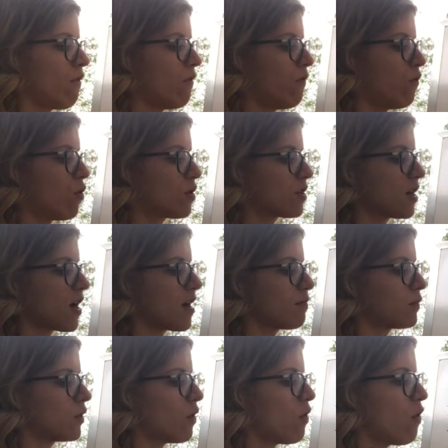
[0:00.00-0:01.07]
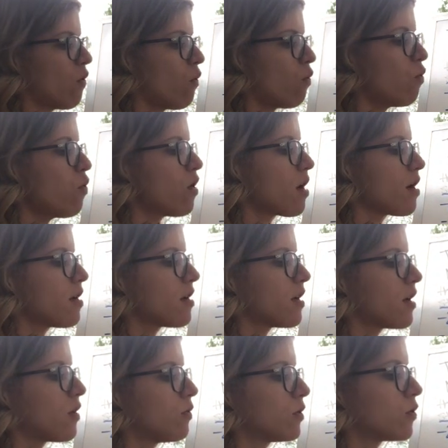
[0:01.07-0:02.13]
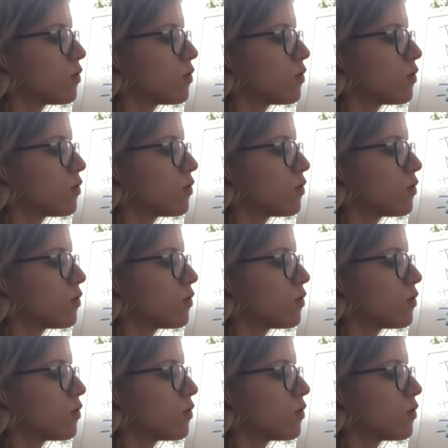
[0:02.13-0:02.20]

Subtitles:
4 times what equals